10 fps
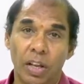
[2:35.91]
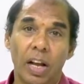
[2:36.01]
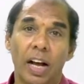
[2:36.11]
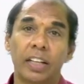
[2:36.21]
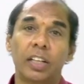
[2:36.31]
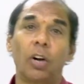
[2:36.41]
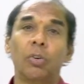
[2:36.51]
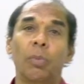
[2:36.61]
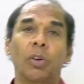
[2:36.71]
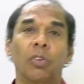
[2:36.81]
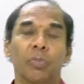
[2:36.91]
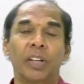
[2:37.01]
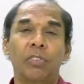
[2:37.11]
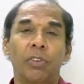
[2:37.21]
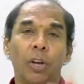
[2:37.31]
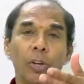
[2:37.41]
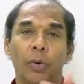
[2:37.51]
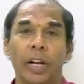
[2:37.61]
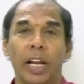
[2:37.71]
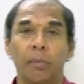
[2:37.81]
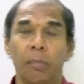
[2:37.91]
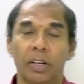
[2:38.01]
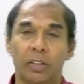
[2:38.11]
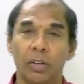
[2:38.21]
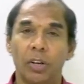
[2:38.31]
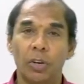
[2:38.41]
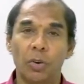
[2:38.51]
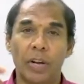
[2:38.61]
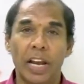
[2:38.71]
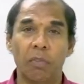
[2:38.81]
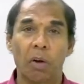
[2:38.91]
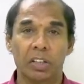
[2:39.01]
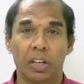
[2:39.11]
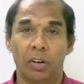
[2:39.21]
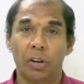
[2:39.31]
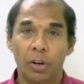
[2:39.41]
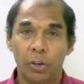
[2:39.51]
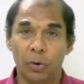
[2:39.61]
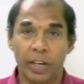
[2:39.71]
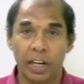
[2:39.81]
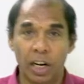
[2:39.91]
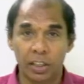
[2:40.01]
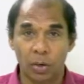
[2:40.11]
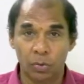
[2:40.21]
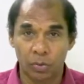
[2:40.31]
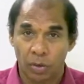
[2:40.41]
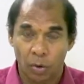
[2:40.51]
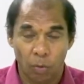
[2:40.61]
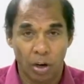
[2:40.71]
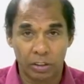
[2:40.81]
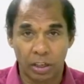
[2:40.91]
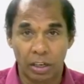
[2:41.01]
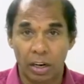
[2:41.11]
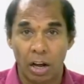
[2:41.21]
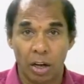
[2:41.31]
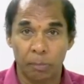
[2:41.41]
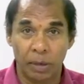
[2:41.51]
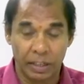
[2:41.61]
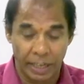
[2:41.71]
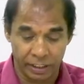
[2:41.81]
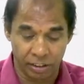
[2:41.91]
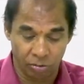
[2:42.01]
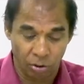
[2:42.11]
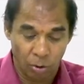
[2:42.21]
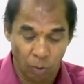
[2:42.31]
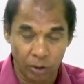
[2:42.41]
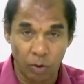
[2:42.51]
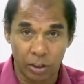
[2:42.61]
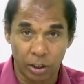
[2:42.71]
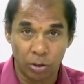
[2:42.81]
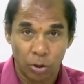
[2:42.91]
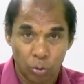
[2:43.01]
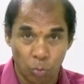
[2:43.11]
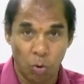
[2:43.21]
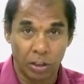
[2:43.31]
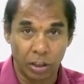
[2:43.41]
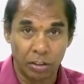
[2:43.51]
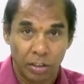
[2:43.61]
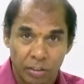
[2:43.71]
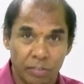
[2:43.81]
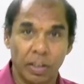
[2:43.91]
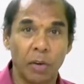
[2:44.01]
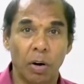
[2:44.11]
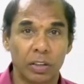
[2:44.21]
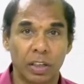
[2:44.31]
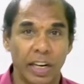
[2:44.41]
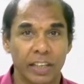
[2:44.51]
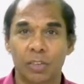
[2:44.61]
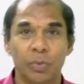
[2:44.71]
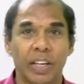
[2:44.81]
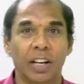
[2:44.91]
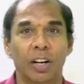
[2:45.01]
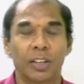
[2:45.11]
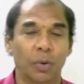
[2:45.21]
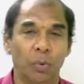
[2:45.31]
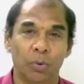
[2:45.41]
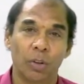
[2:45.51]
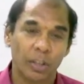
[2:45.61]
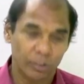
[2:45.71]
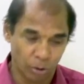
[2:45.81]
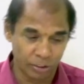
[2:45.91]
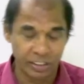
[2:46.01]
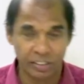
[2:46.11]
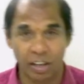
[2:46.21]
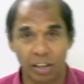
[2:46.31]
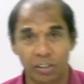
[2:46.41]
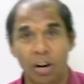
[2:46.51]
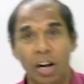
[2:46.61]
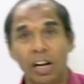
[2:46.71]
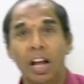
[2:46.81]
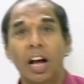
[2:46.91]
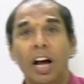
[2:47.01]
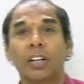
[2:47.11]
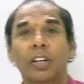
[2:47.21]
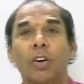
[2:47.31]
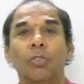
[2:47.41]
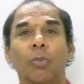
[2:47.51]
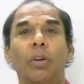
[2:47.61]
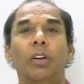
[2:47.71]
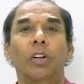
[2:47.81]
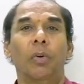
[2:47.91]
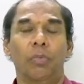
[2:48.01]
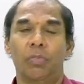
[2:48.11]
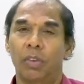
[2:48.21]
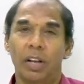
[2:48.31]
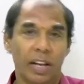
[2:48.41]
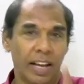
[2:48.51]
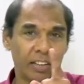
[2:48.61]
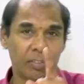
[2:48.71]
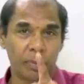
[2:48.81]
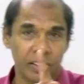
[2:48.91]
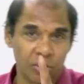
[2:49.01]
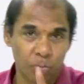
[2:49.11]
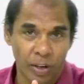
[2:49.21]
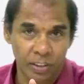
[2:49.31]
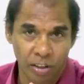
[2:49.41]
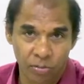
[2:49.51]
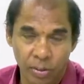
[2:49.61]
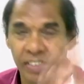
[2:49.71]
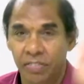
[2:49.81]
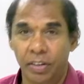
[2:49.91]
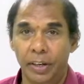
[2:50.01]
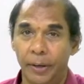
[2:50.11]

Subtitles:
Uncountable nouns means you take milk, you take water. You cannot count water or milk like this. 1 water, 2 water, 3 water, like this we cannot count. So these are called uncountable nouns. I explained this point also yesterday.